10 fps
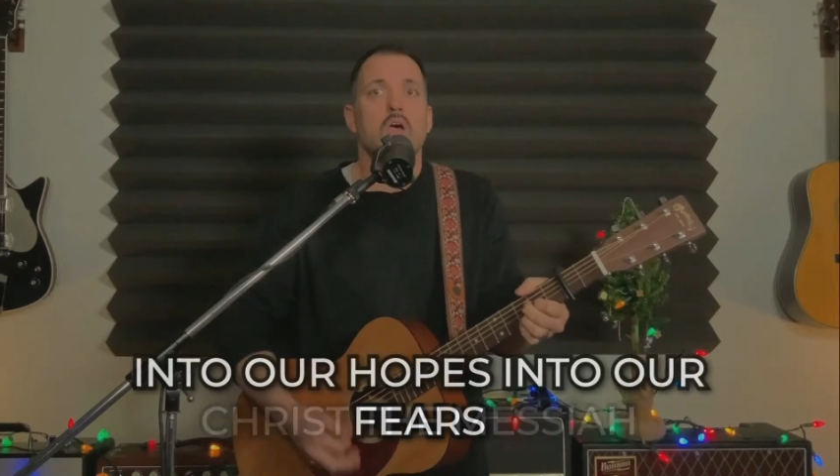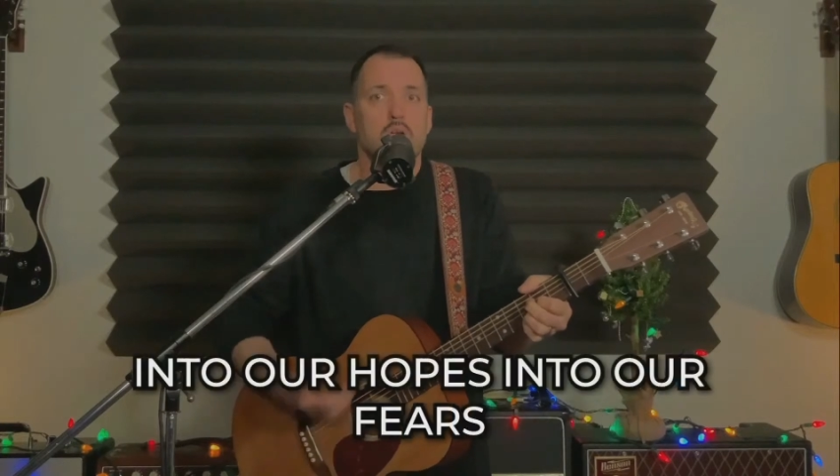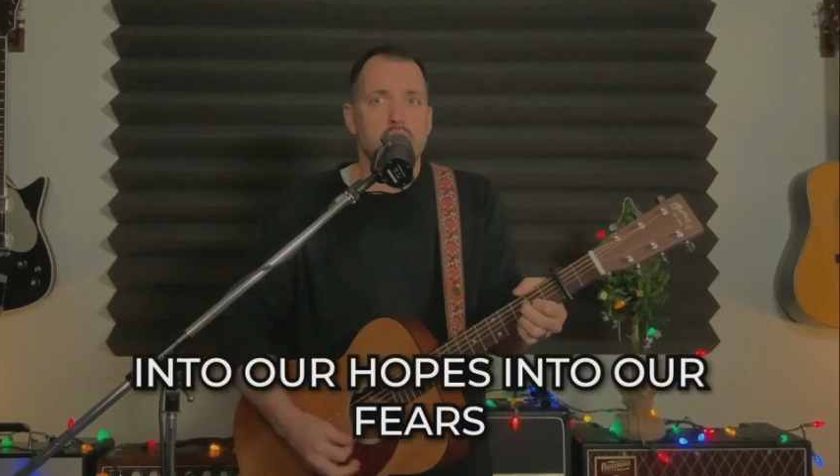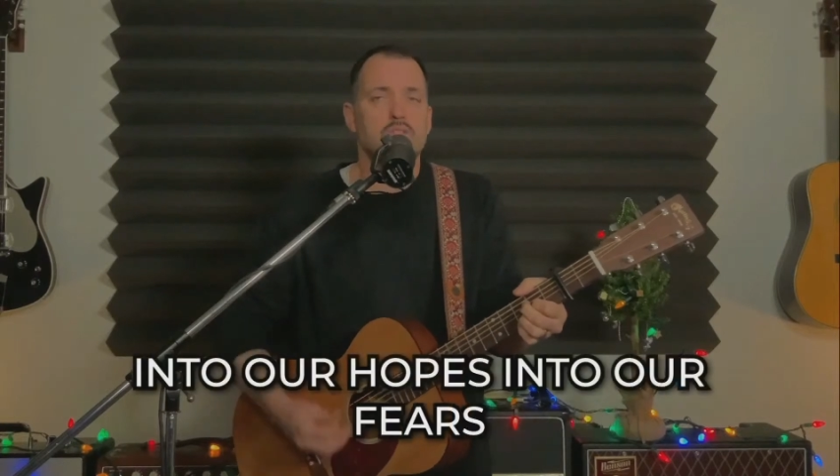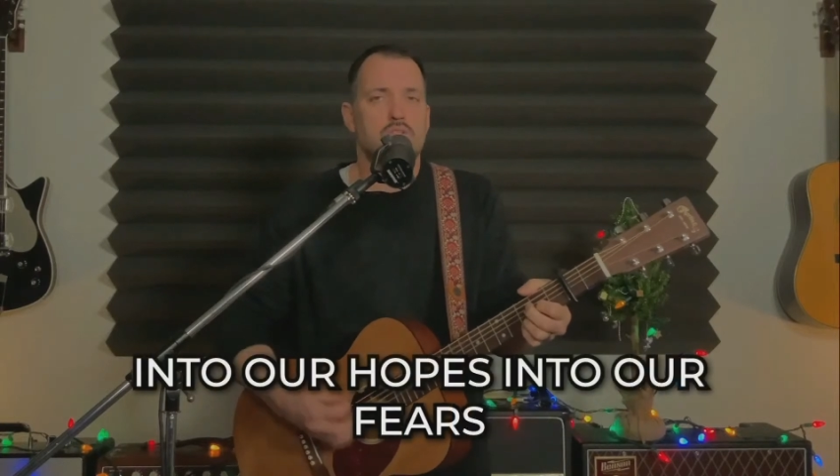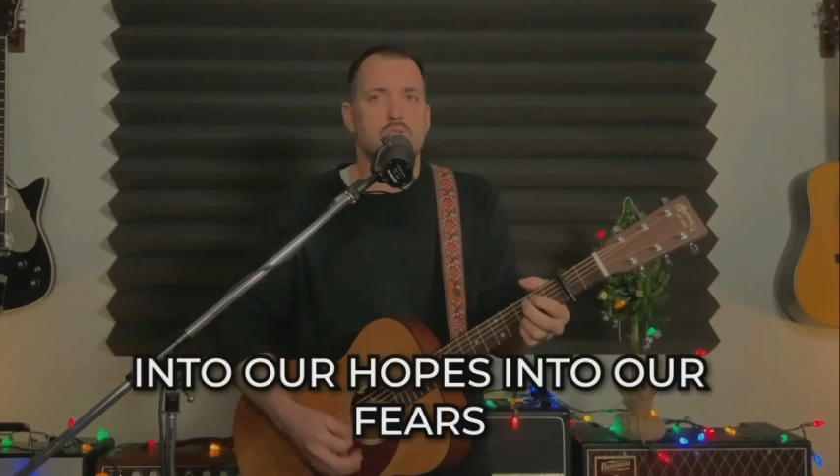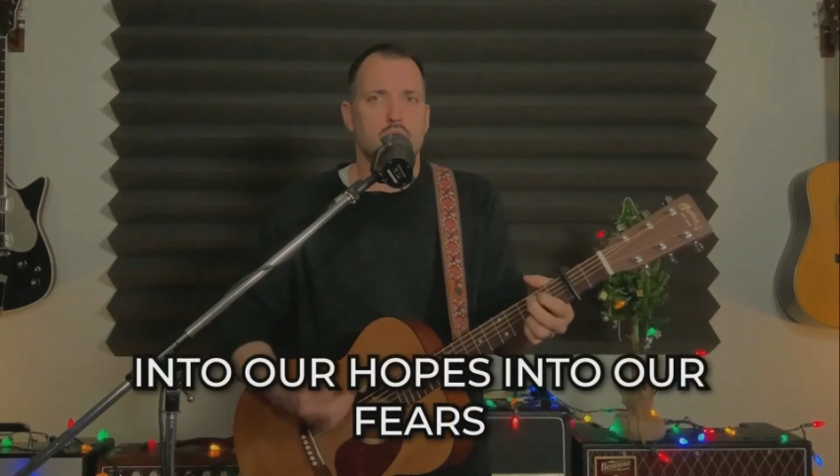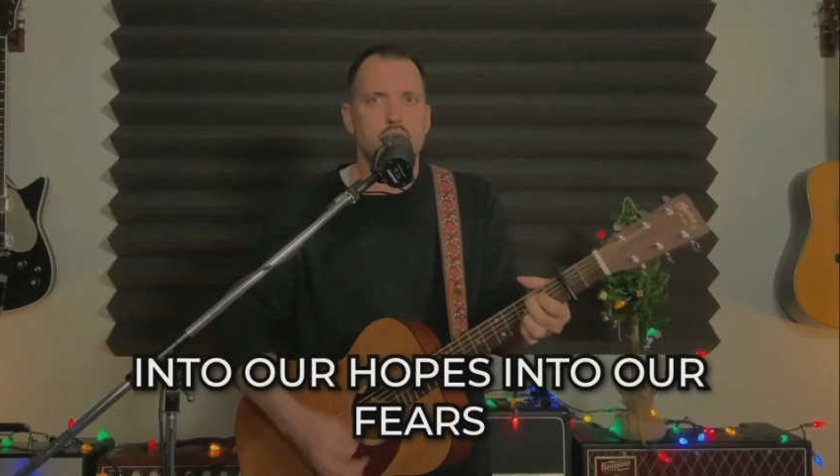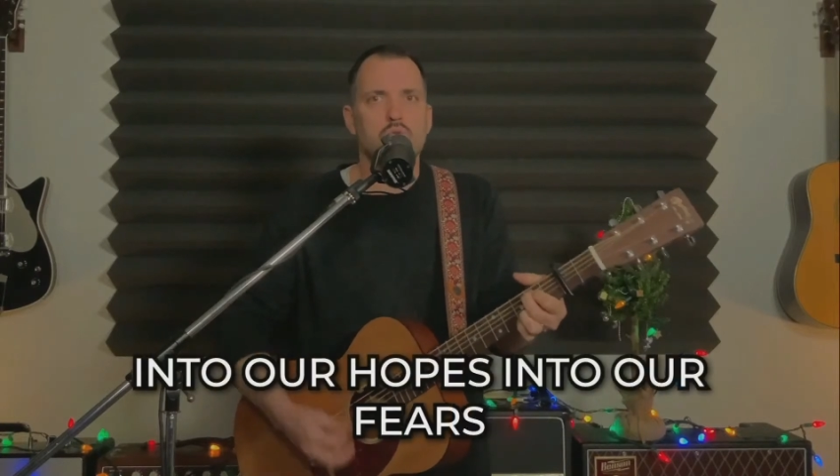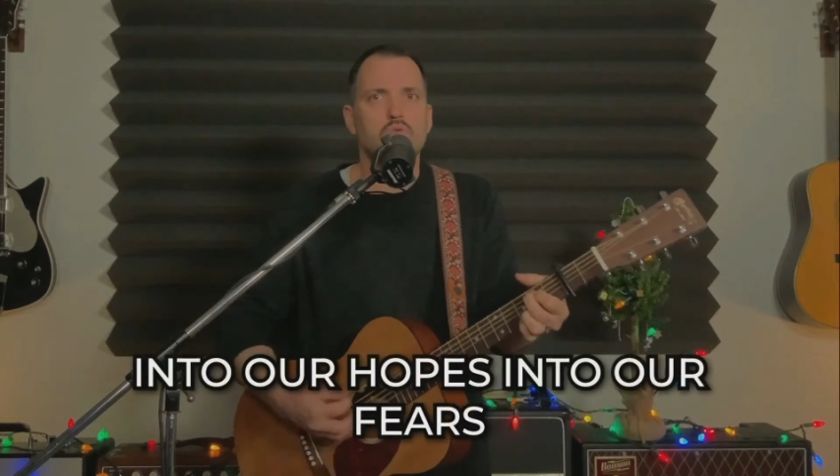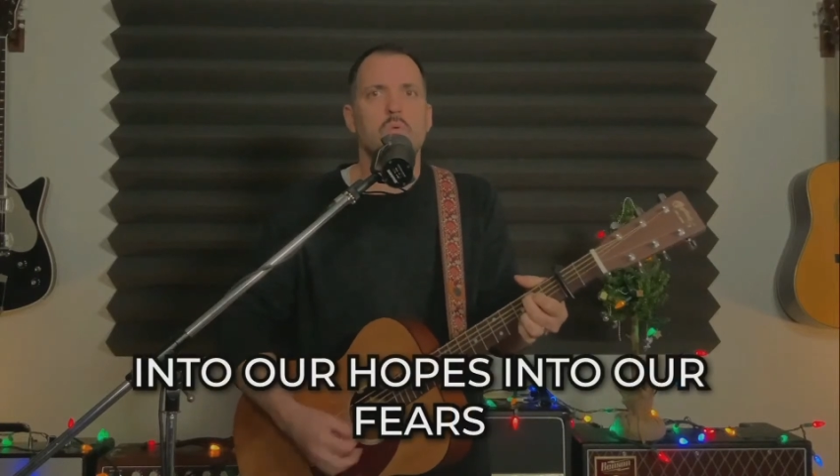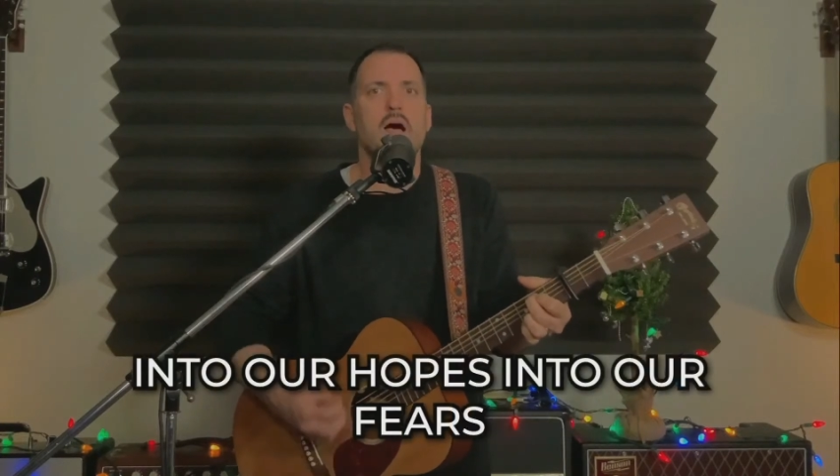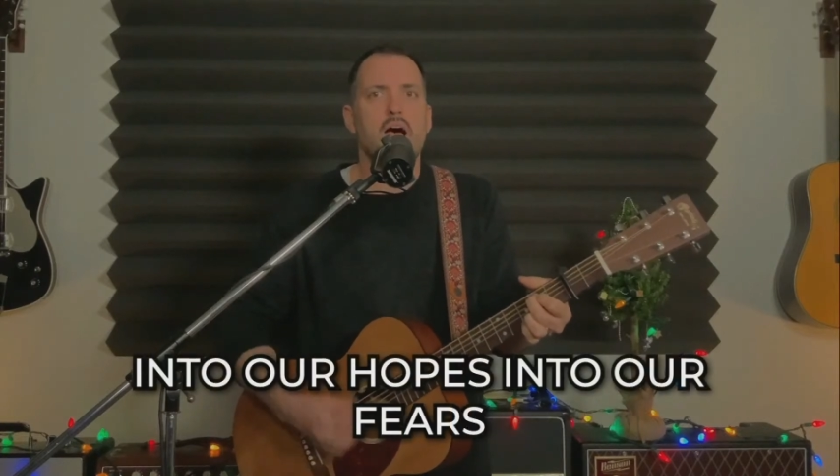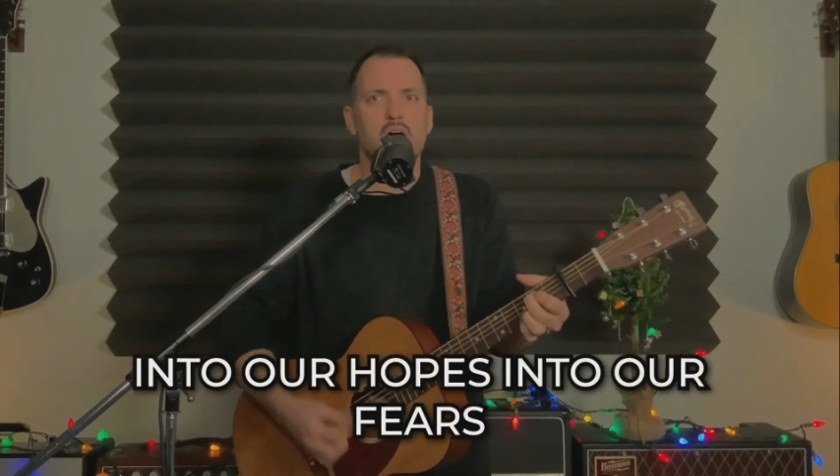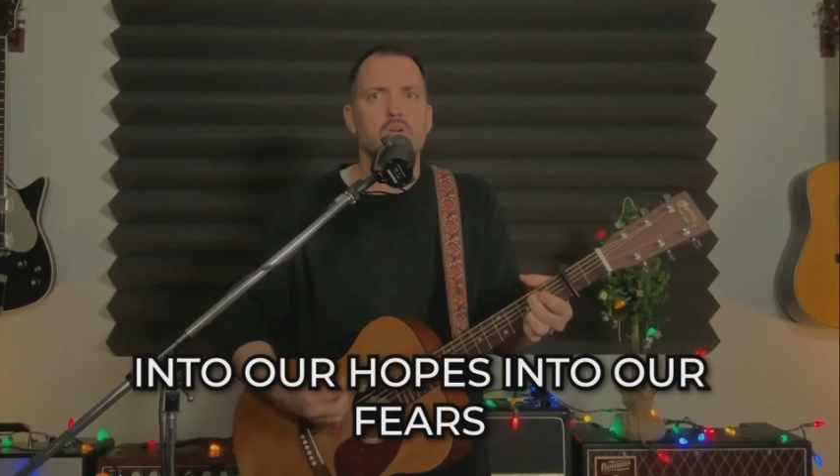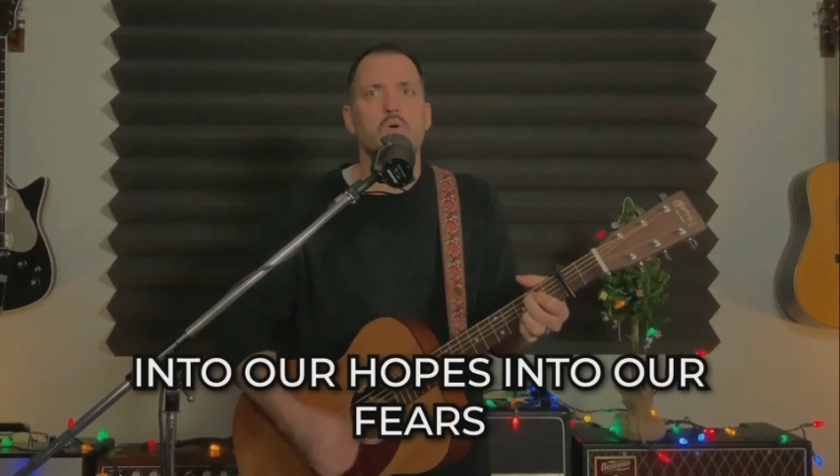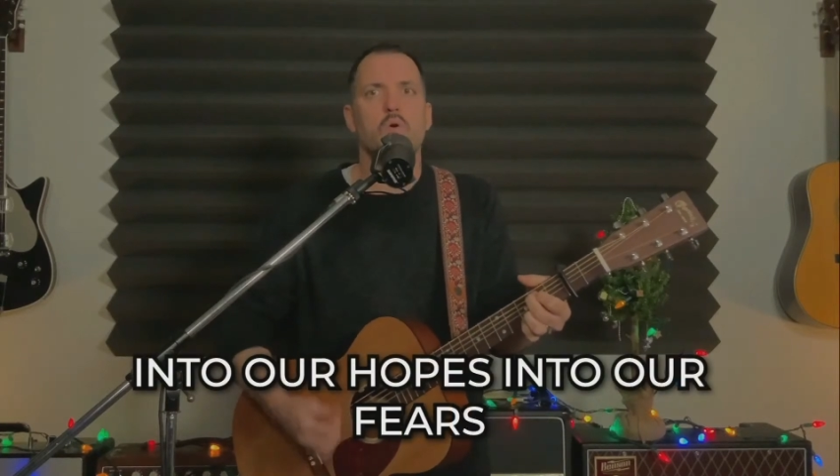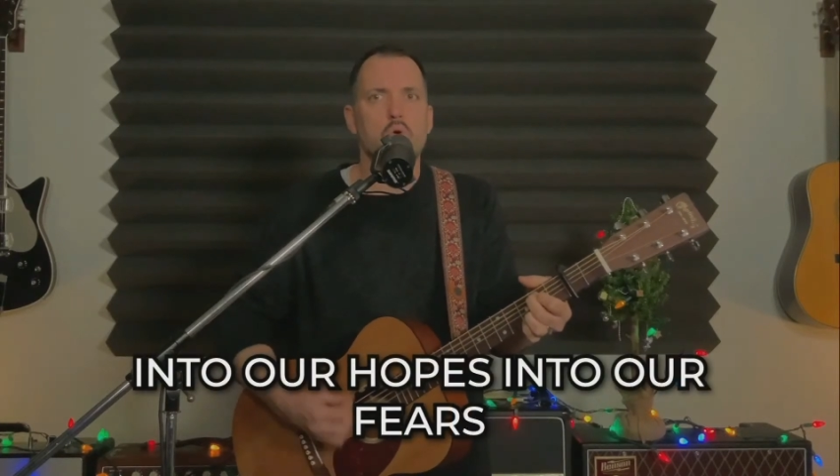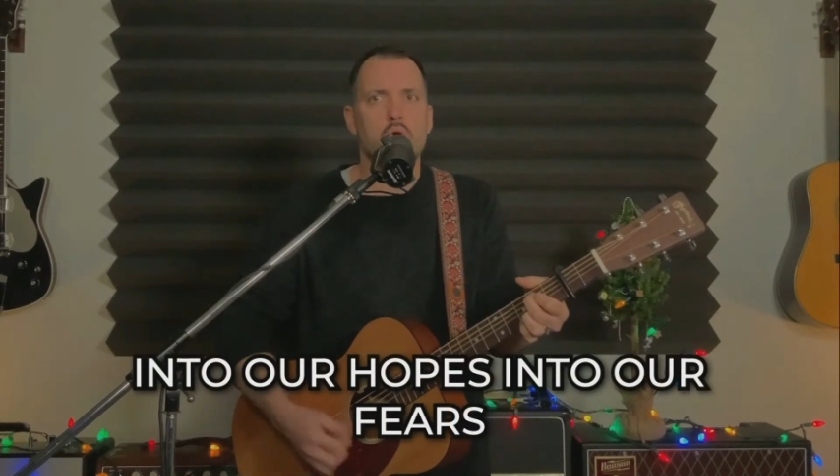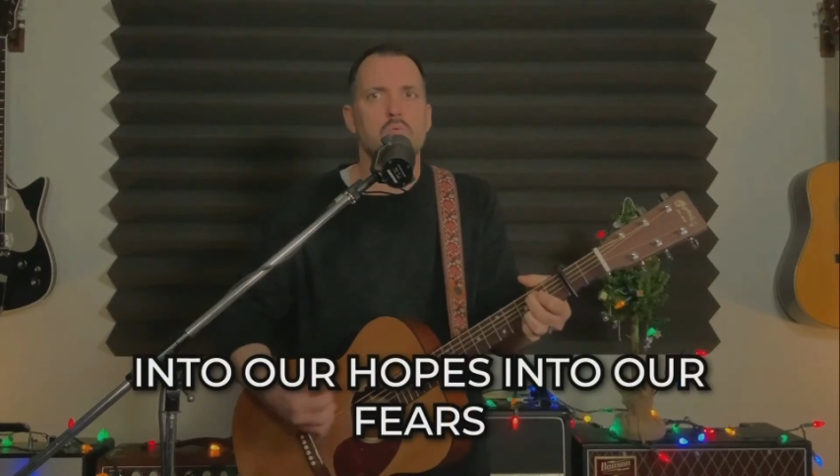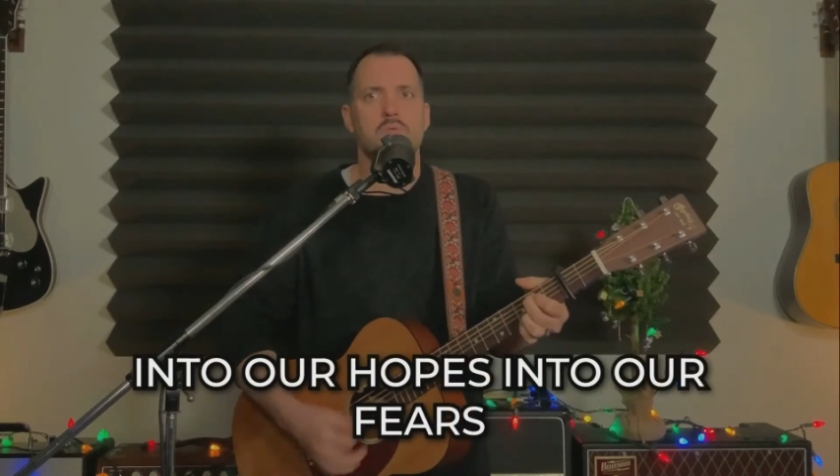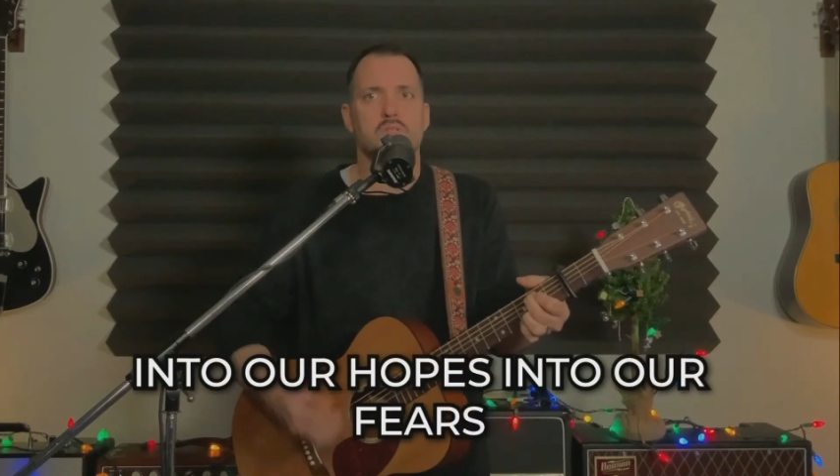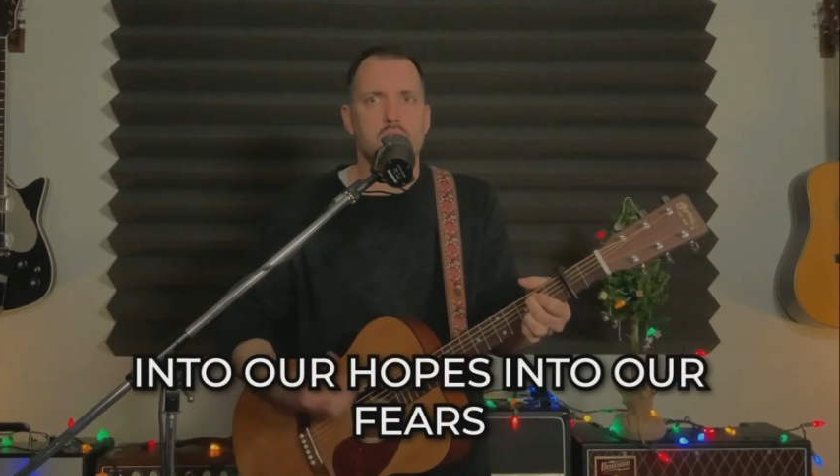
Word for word: into our hopes,